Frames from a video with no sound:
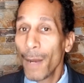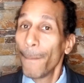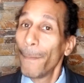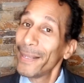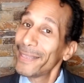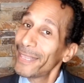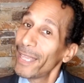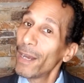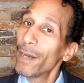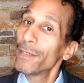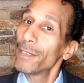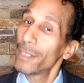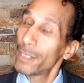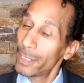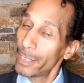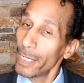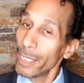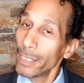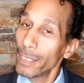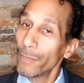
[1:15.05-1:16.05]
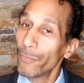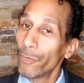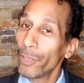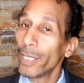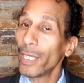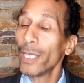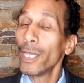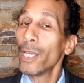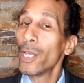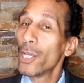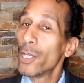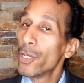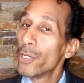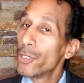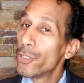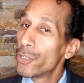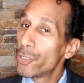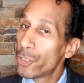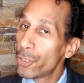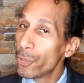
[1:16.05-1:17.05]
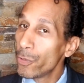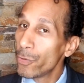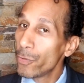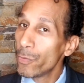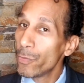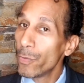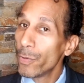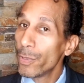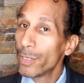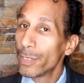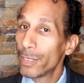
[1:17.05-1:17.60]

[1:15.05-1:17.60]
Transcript: but they are distinctively two